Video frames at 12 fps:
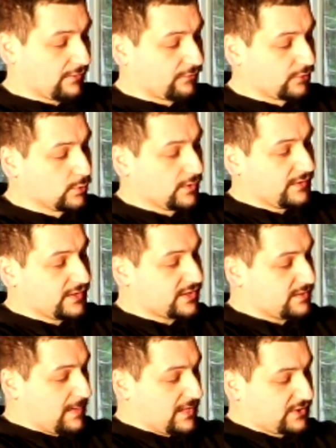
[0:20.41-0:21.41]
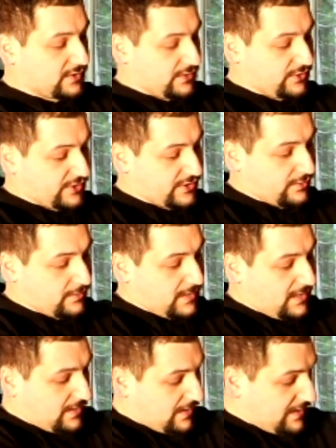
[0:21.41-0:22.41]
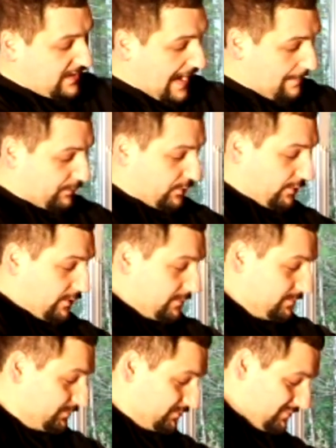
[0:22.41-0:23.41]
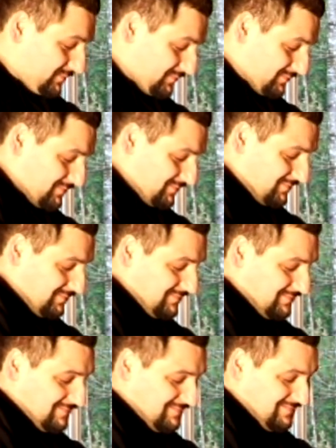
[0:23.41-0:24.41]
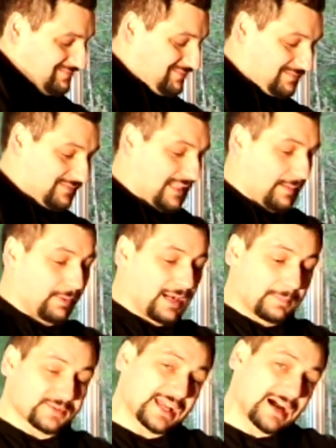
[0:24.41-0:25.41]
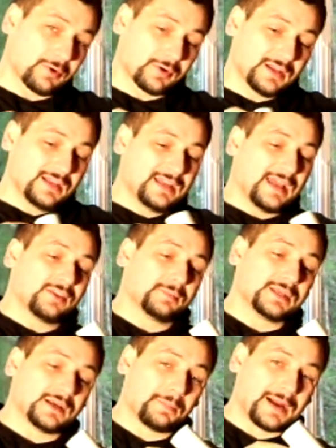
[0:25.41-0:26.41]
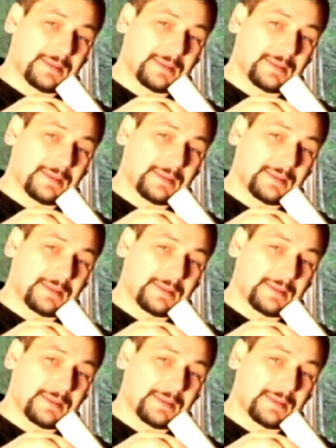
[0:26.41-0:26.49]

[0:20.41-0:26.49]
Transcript: third video in this series for the septic system install. This video is going to cover